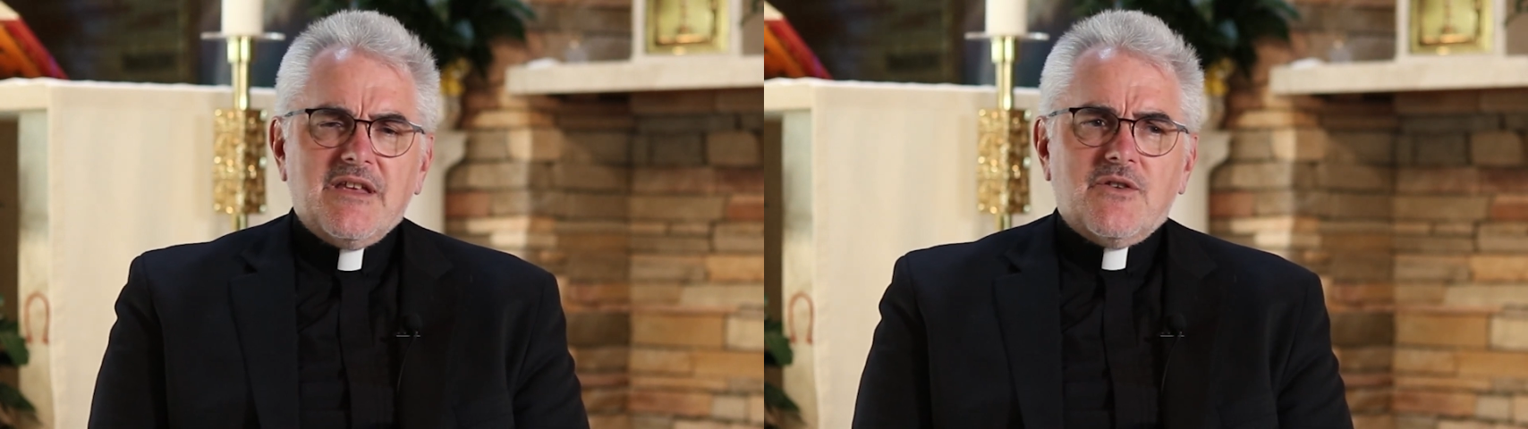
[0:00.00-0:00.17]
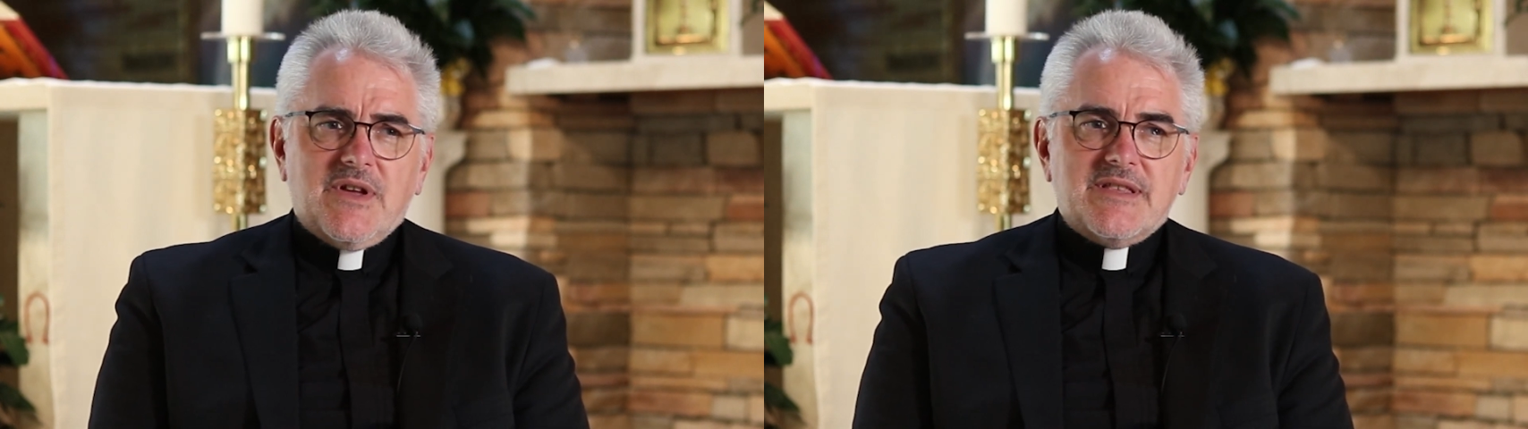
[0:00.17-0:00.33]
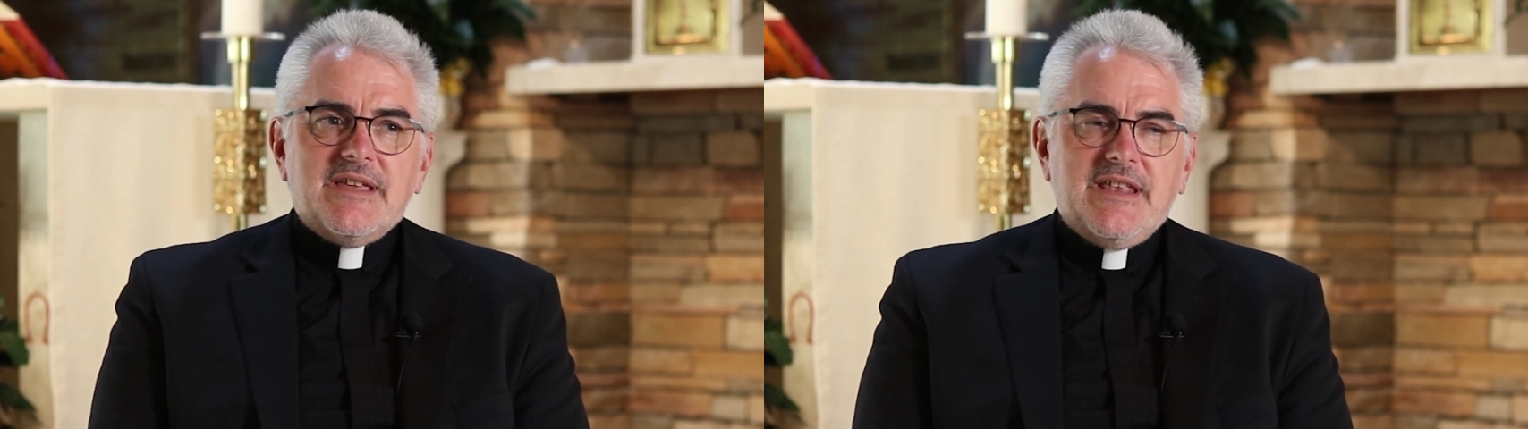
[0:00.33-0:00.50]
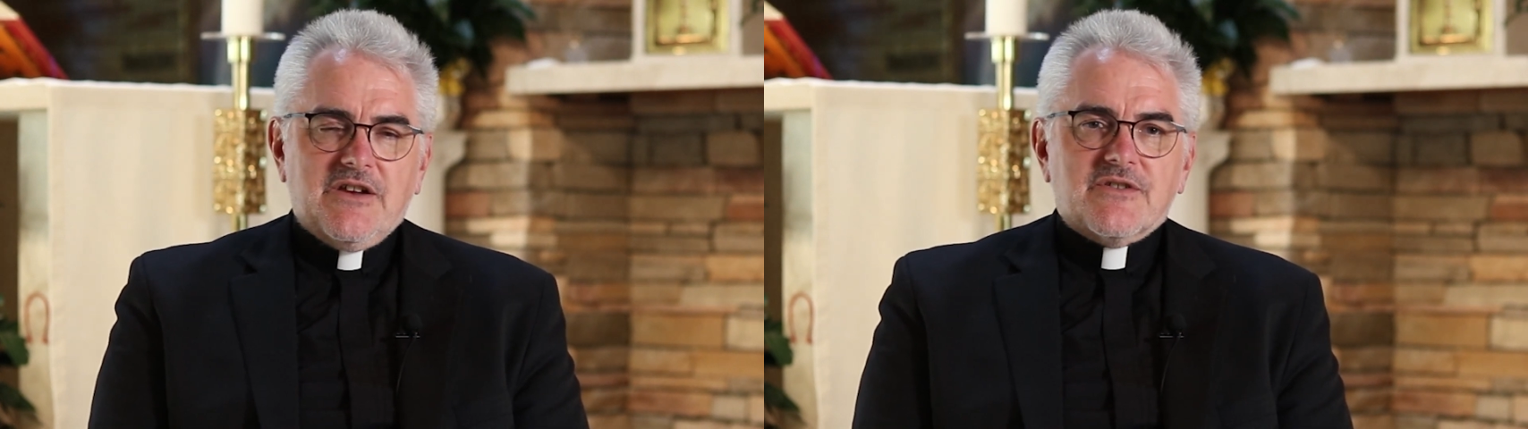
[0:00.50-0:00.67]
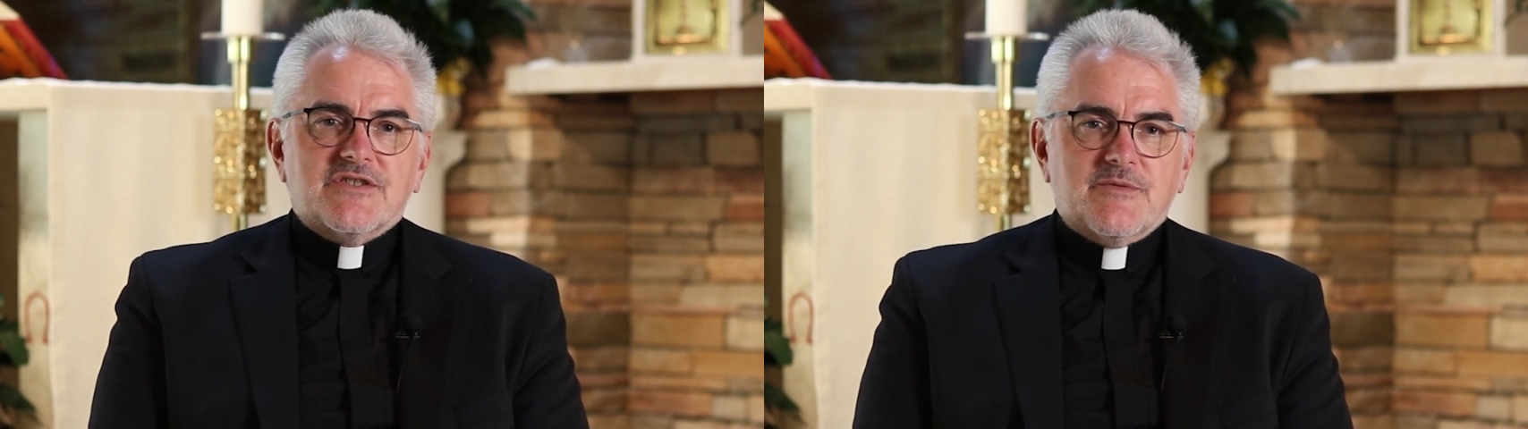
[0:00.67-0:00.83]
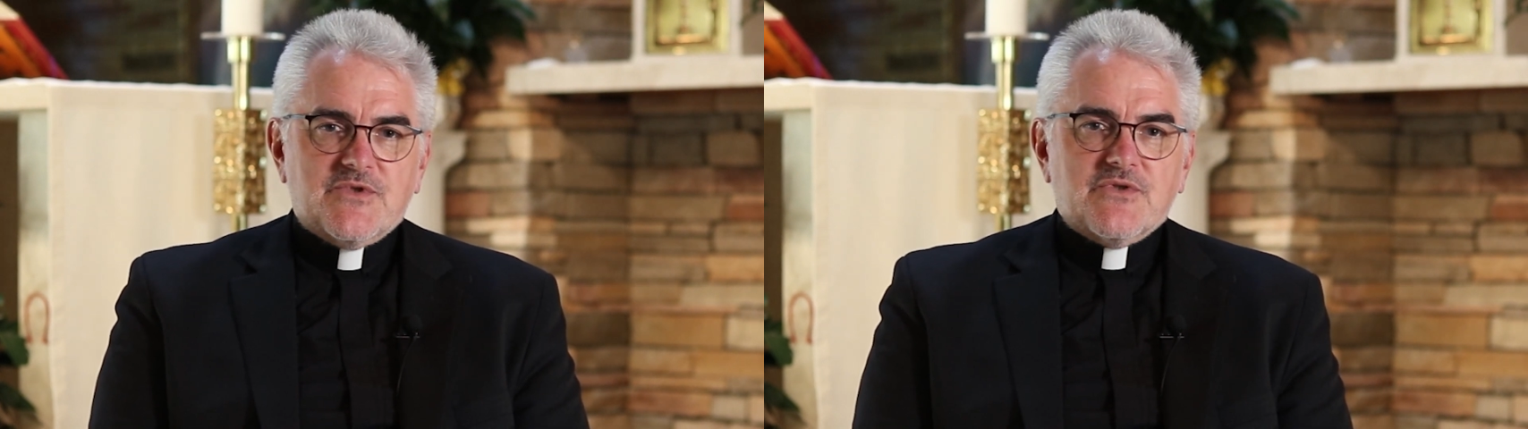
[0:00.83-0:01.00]
you know, I did
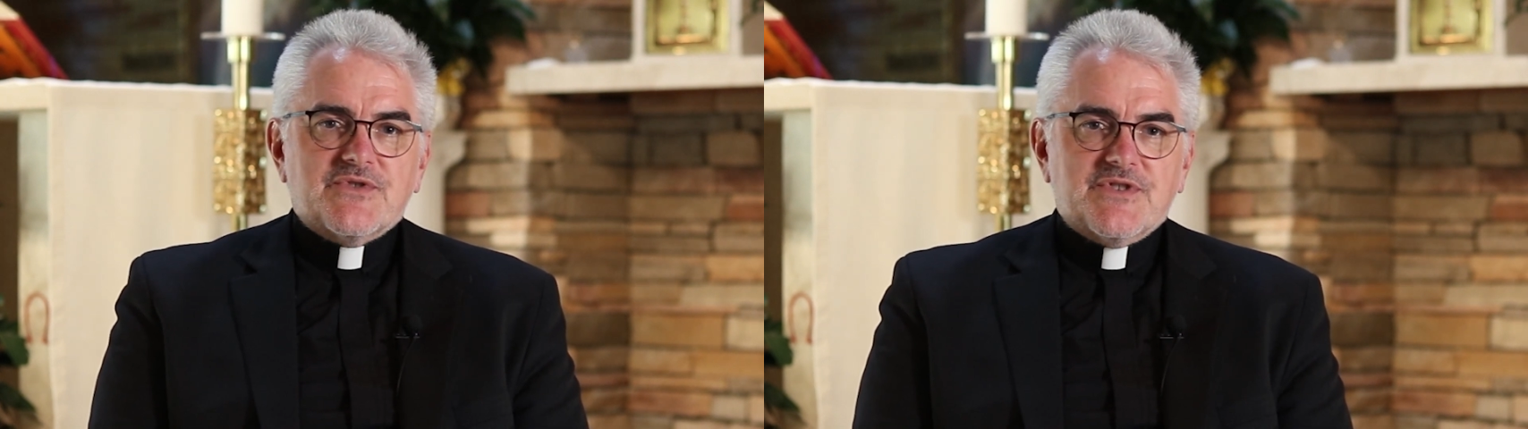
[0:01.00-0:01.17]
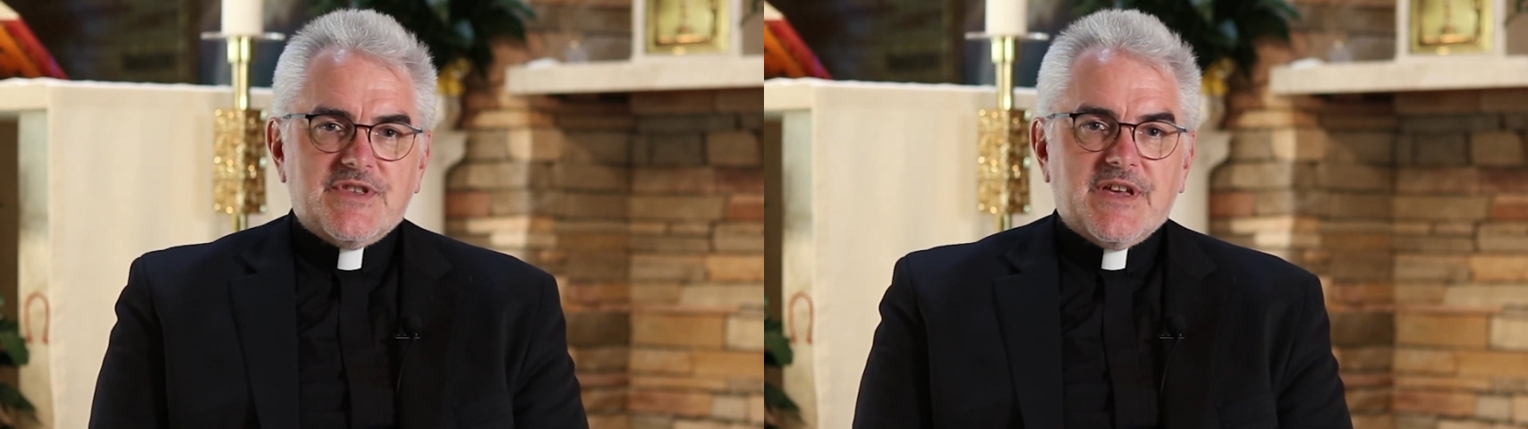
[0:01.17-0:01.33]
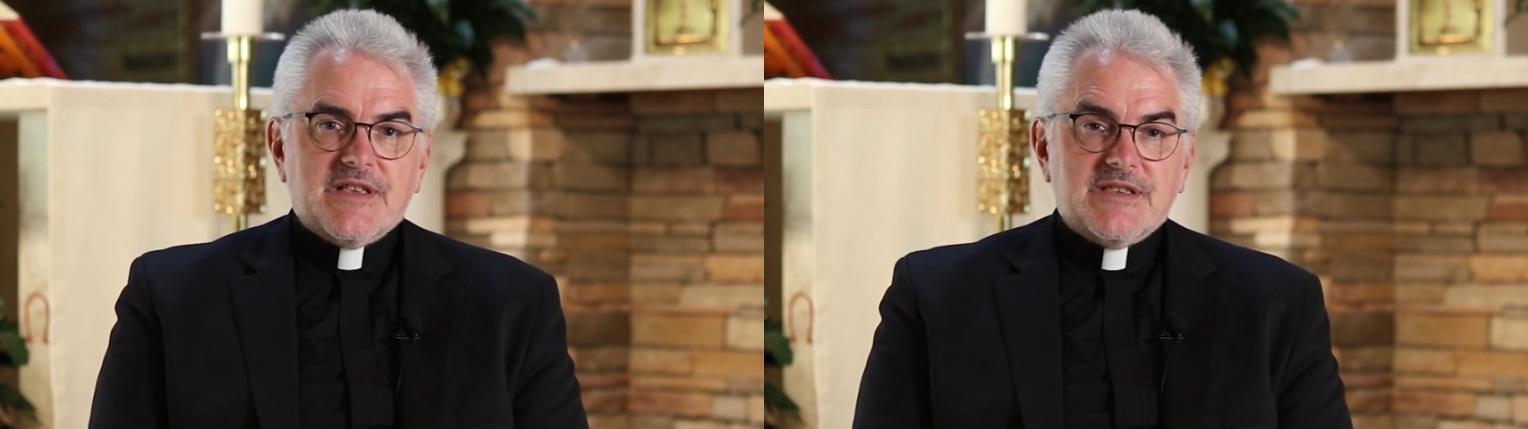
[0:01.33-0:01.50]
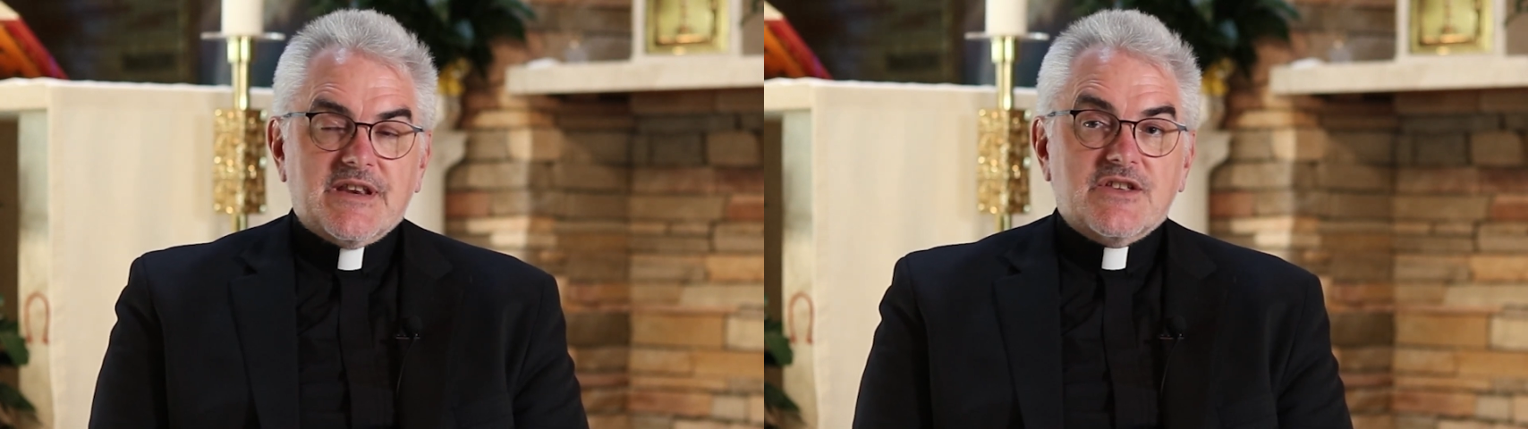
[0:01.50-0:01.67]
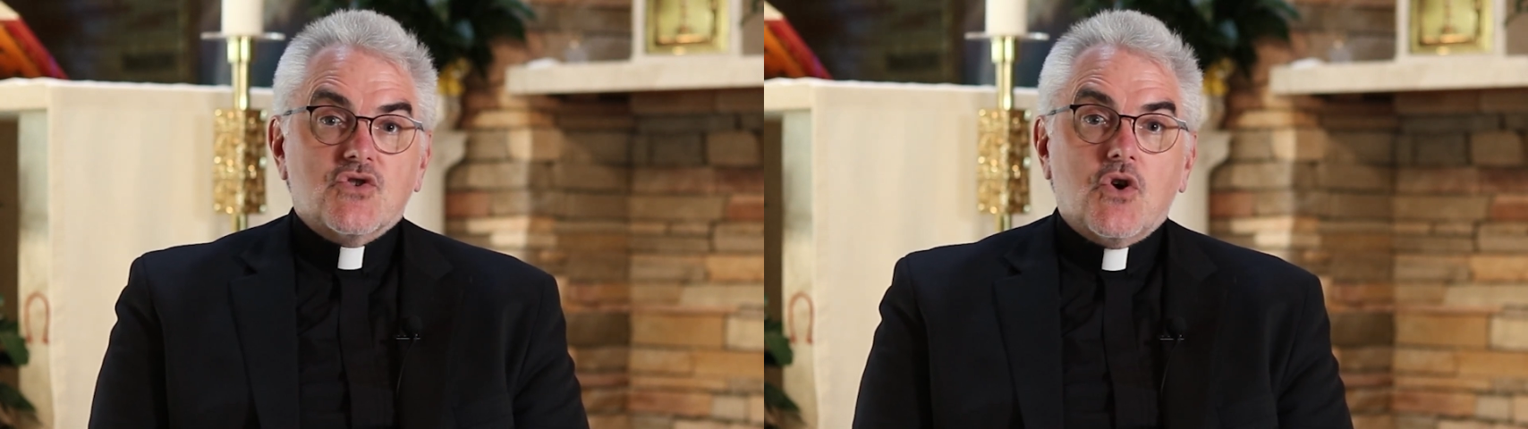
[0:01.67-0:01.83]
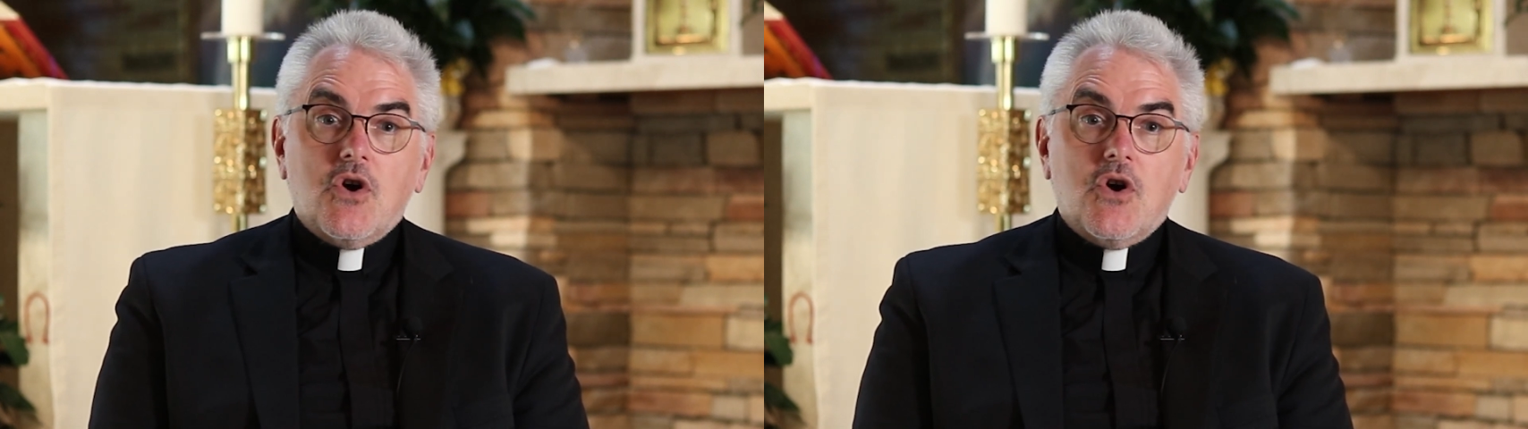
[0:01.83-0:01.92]
hear some of those things, and I